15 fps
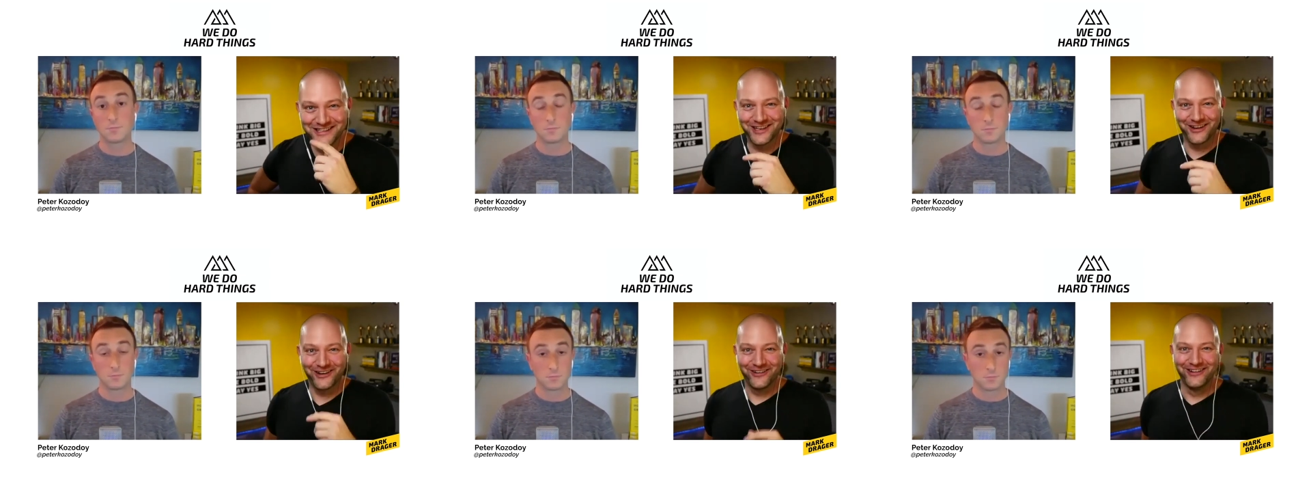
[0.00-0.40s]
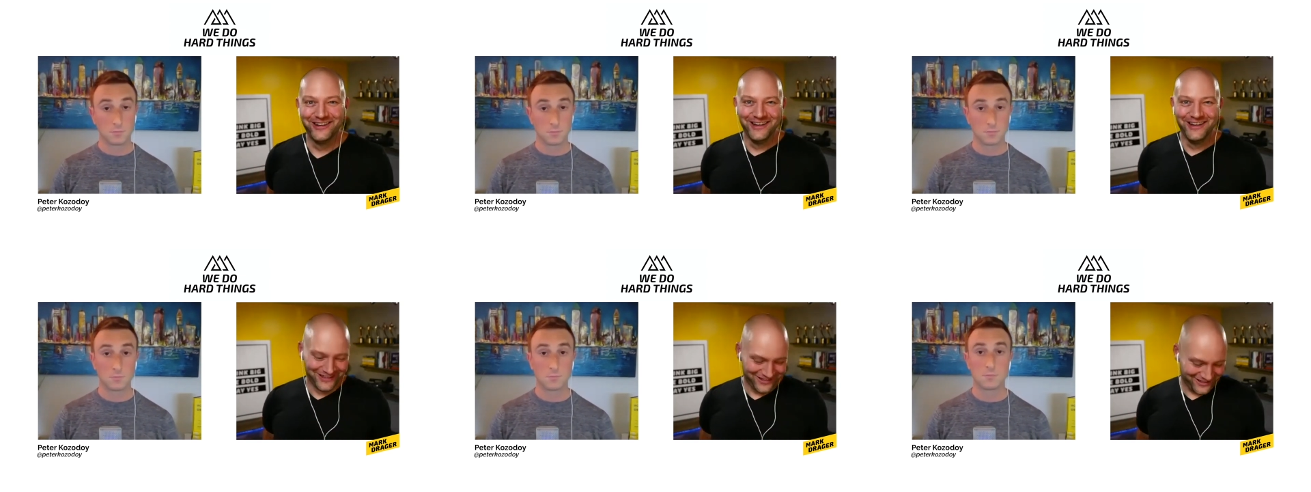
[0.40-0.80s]
Speaker 1: so
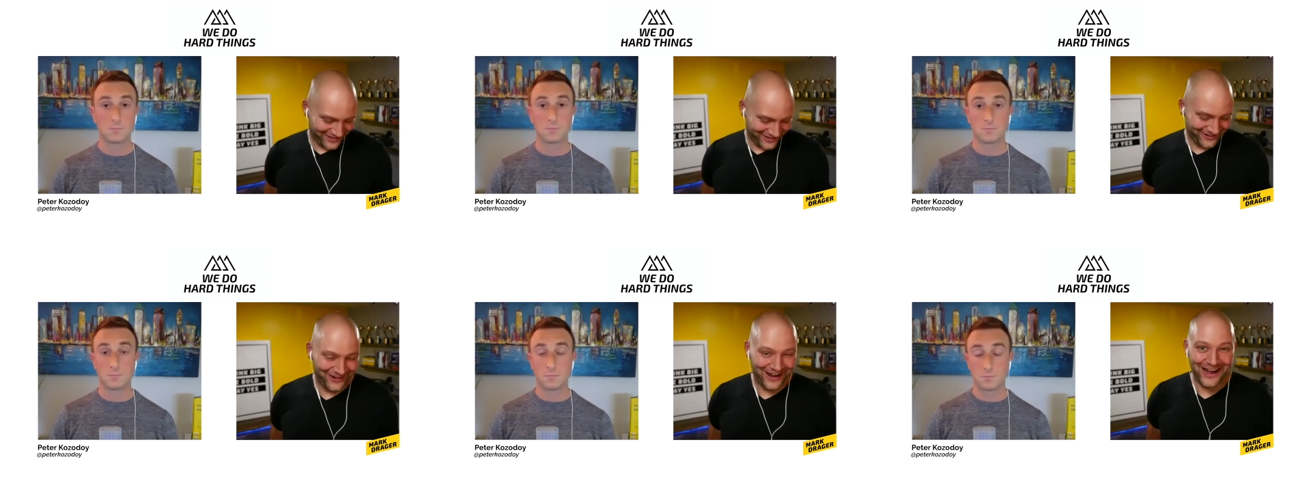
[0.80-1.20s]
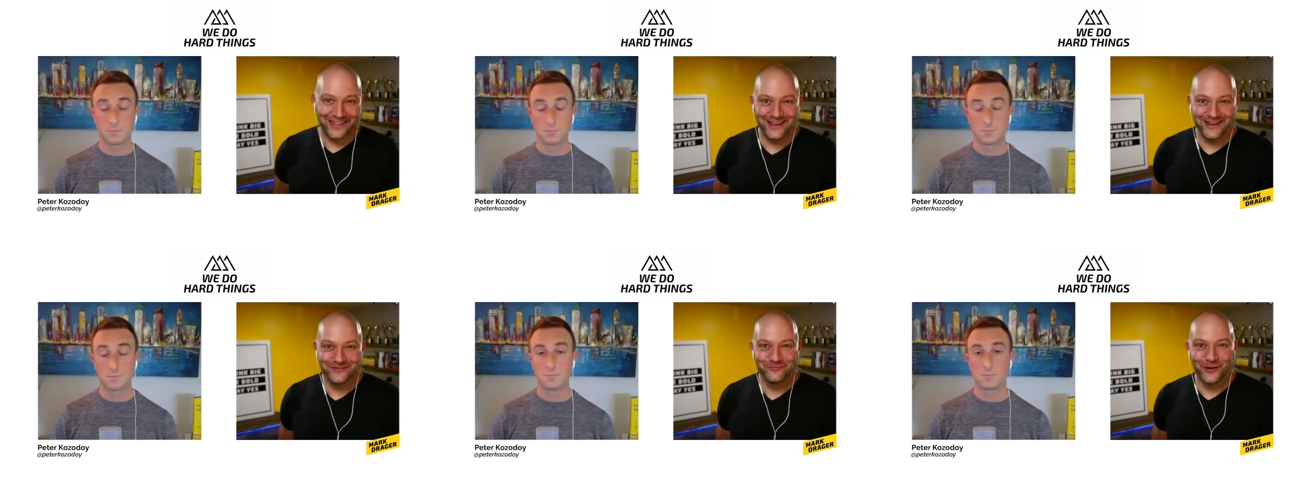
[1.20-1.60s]
so I
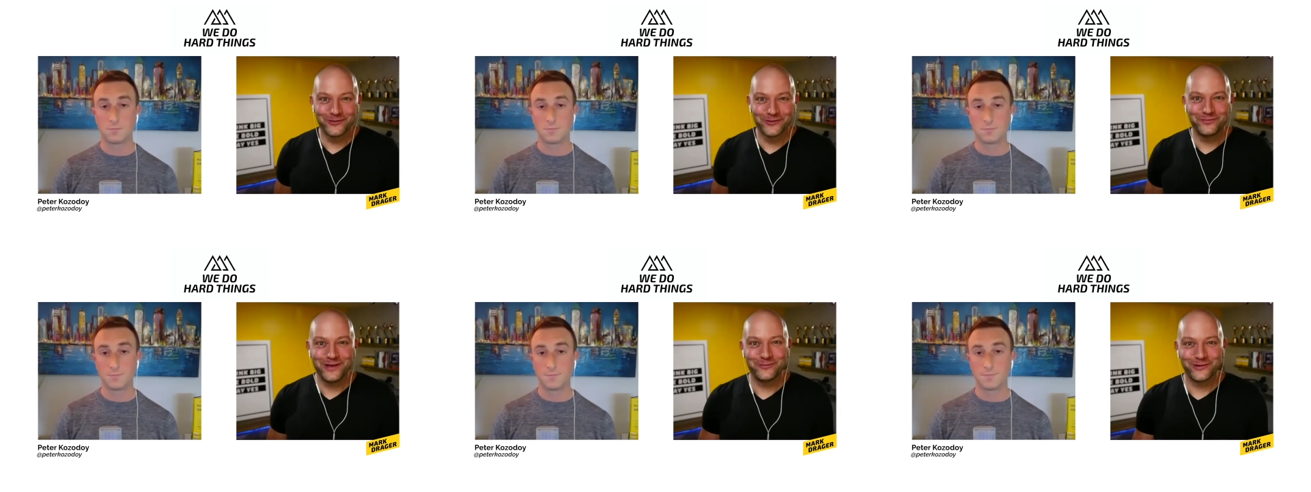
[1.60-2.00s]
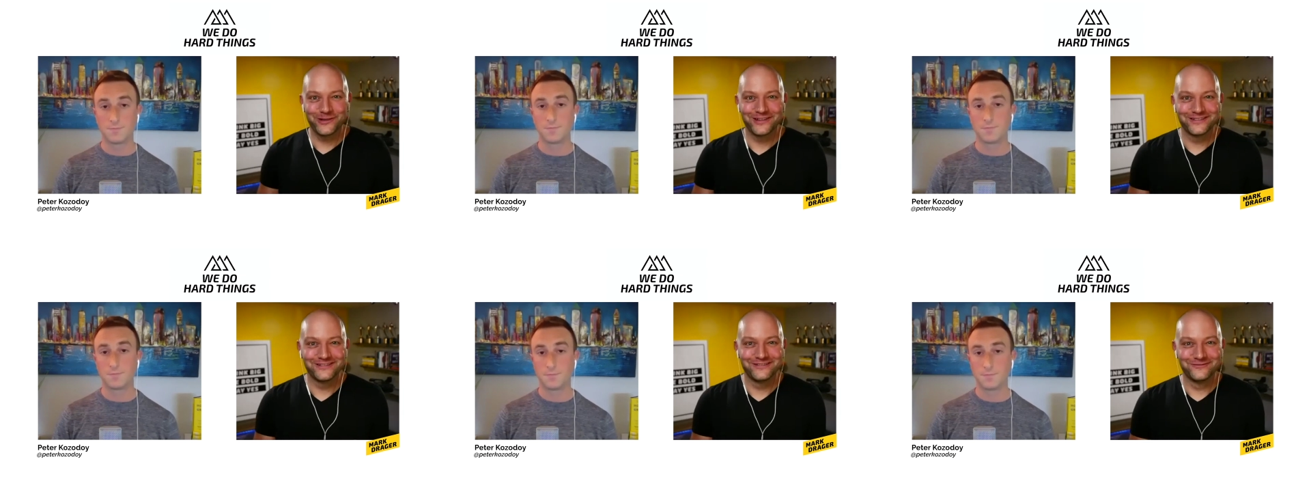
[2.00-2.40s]
think most
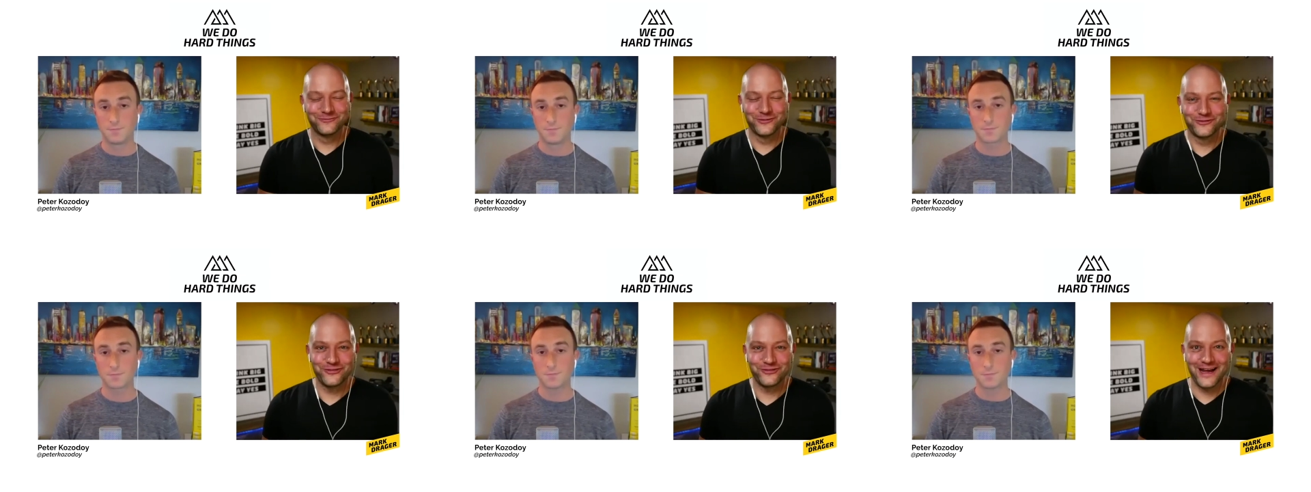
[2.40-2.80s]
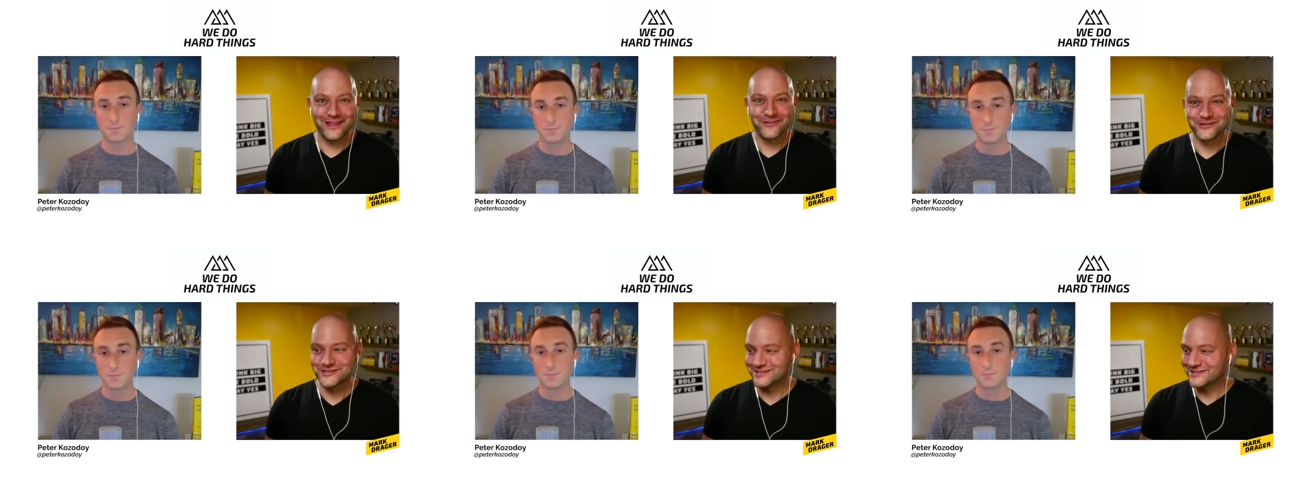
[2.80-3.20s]
people would
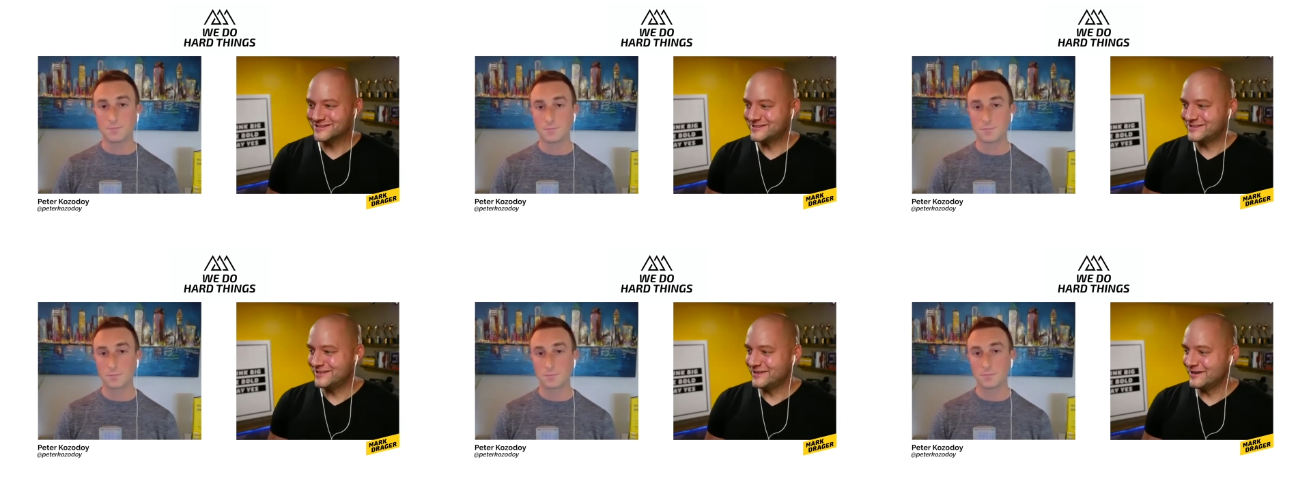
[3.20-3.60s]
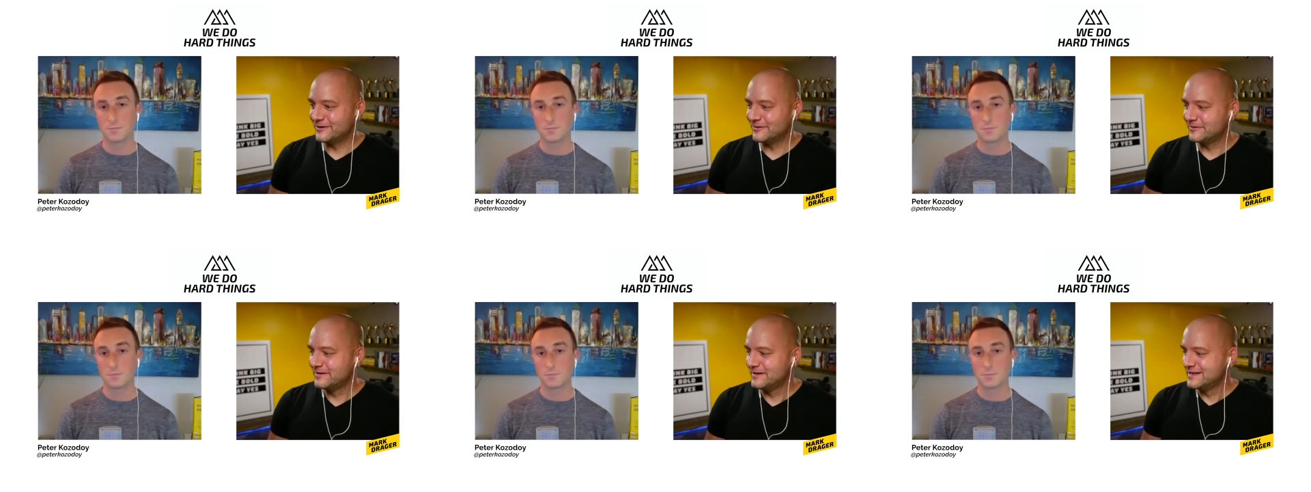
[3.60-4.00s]
rather just you
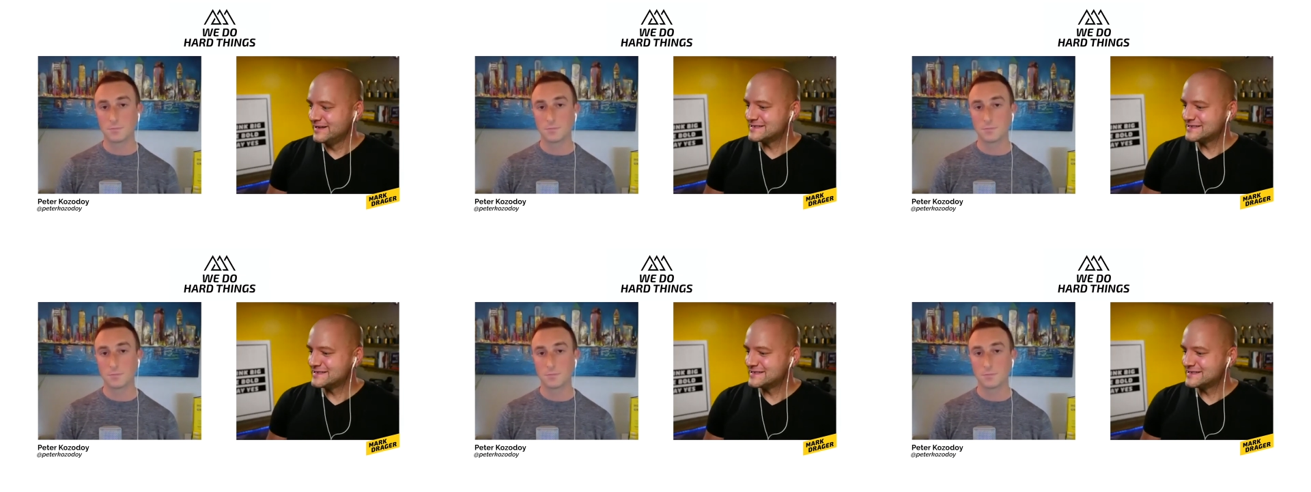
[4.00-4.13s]
know